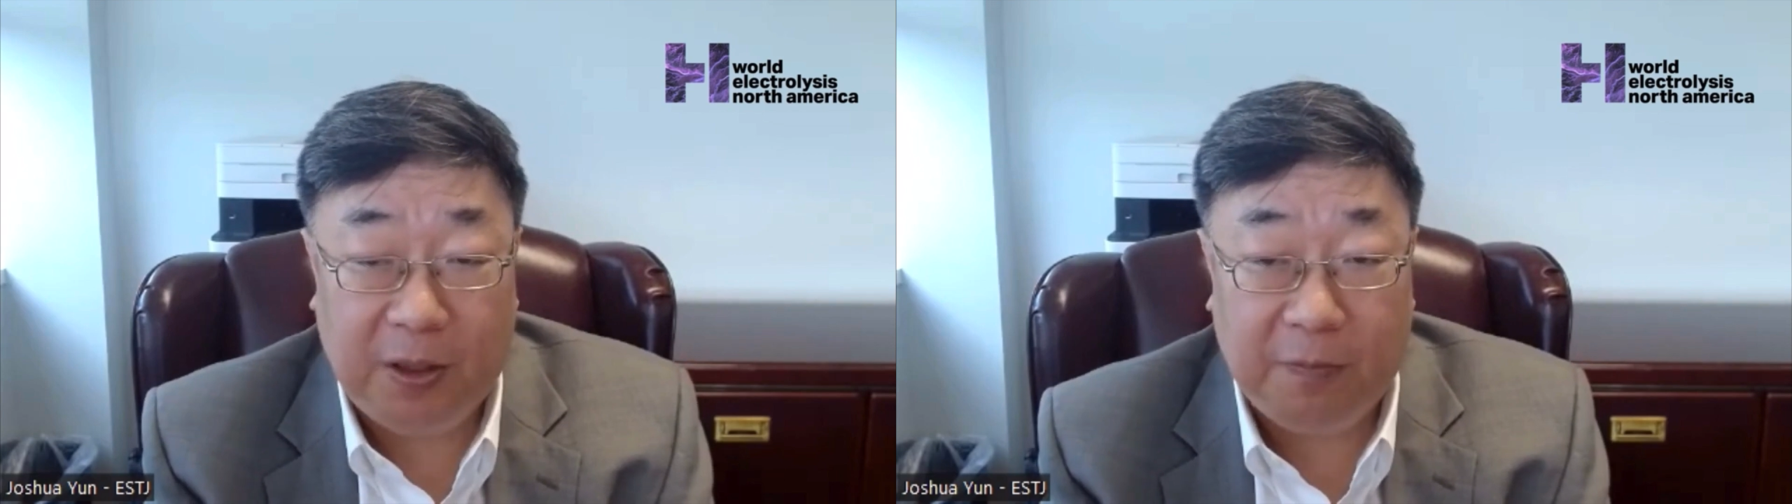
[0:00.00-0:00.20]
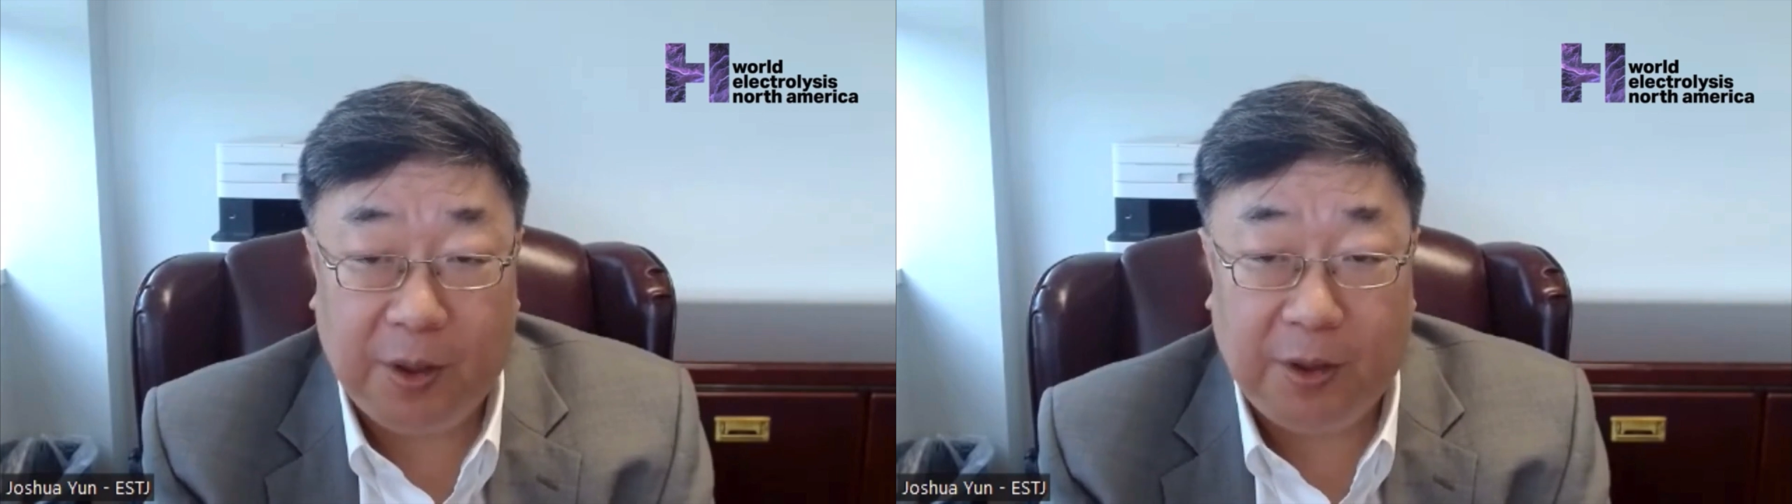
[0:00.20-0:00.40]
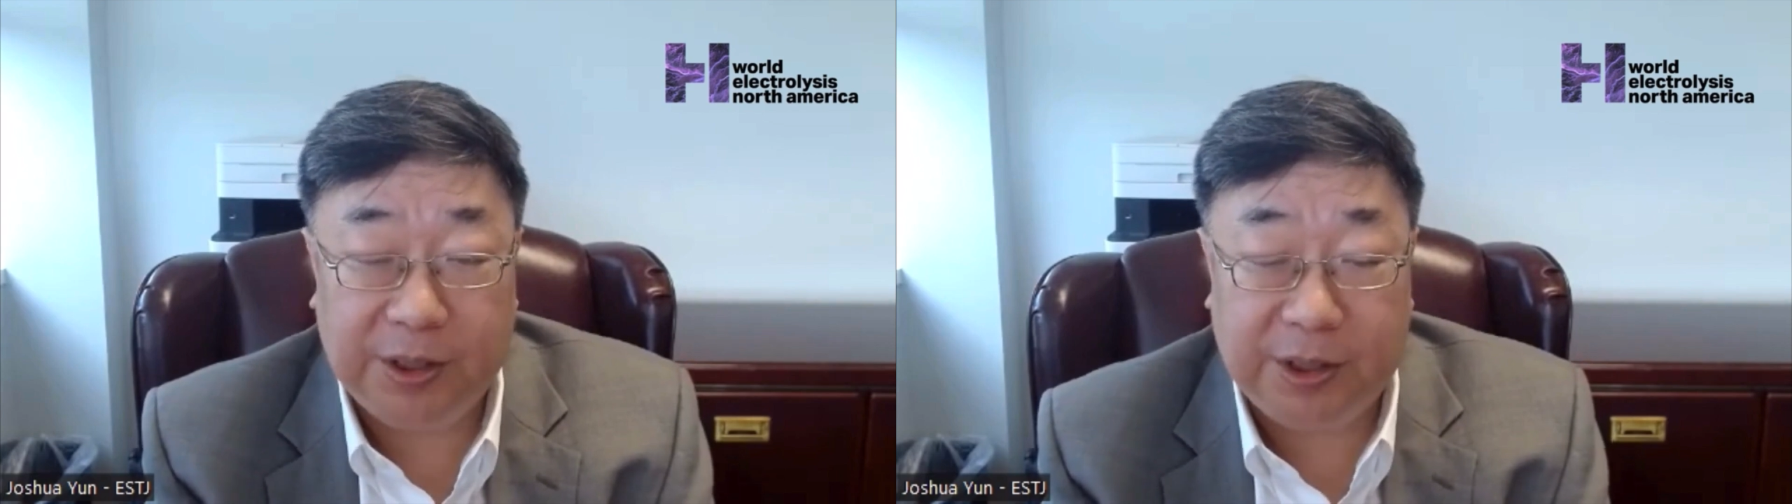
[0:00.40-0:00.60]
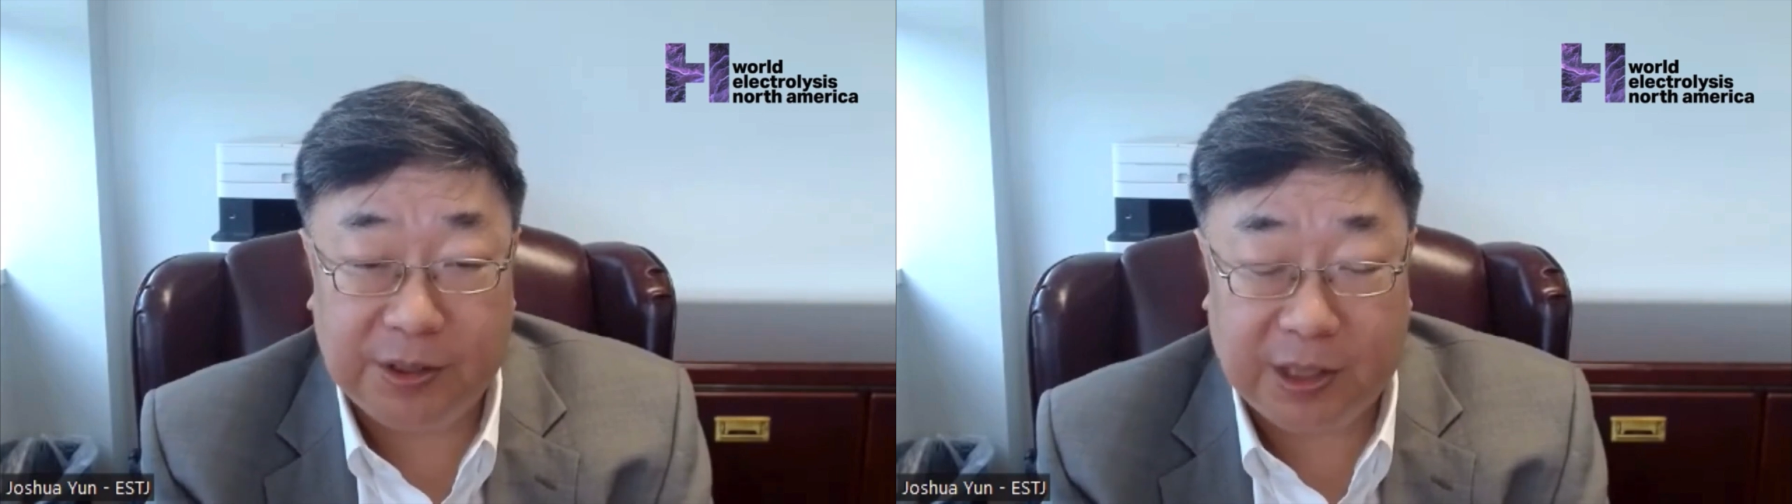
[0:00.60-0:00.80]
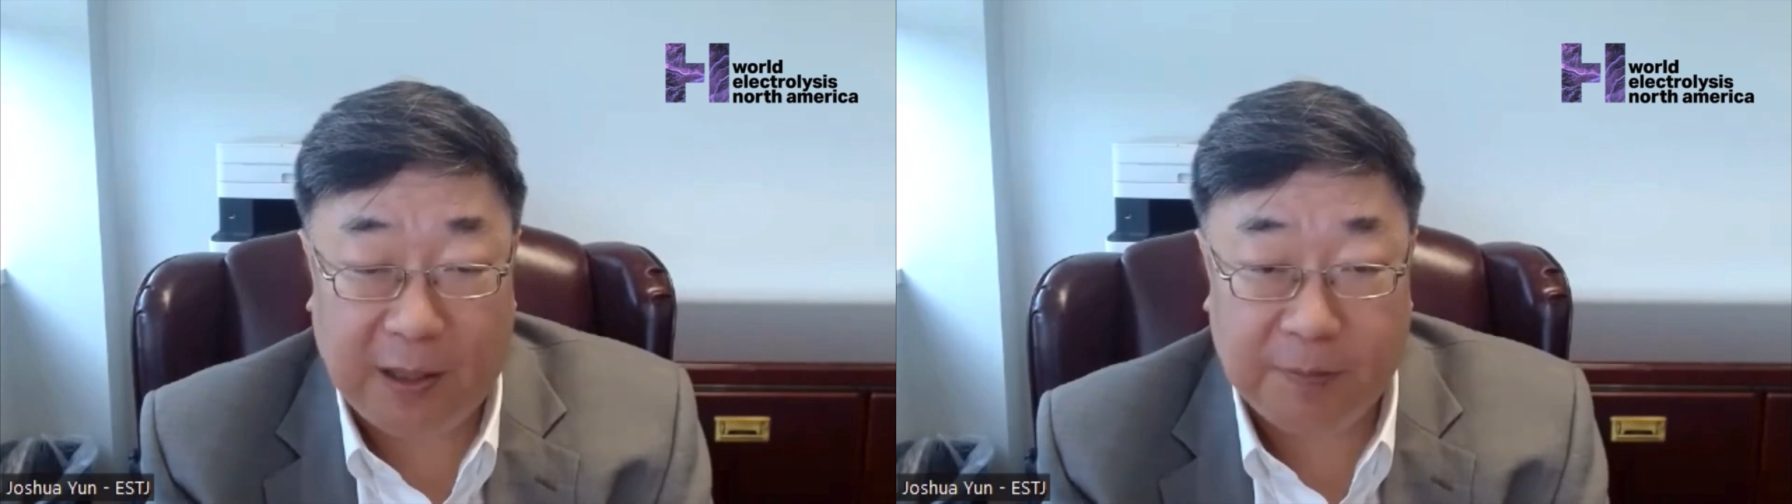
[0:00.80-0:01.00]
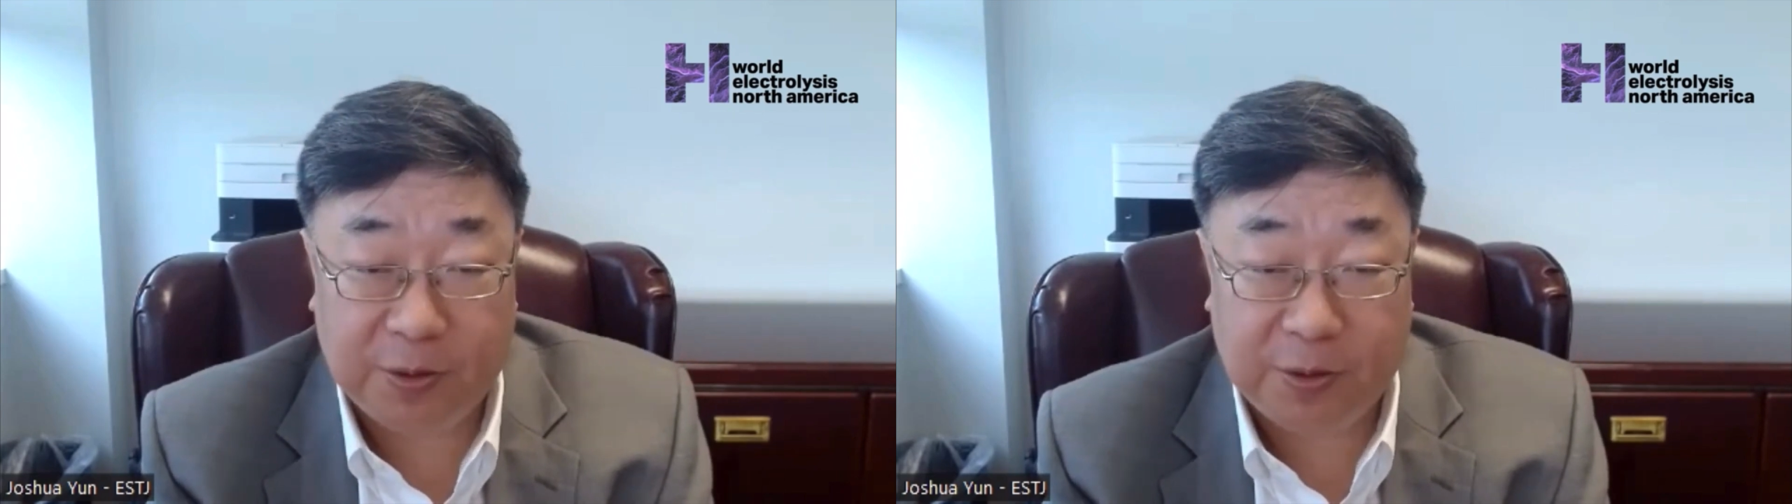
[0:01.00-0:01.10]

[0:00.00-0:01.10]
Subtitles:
Where is this type of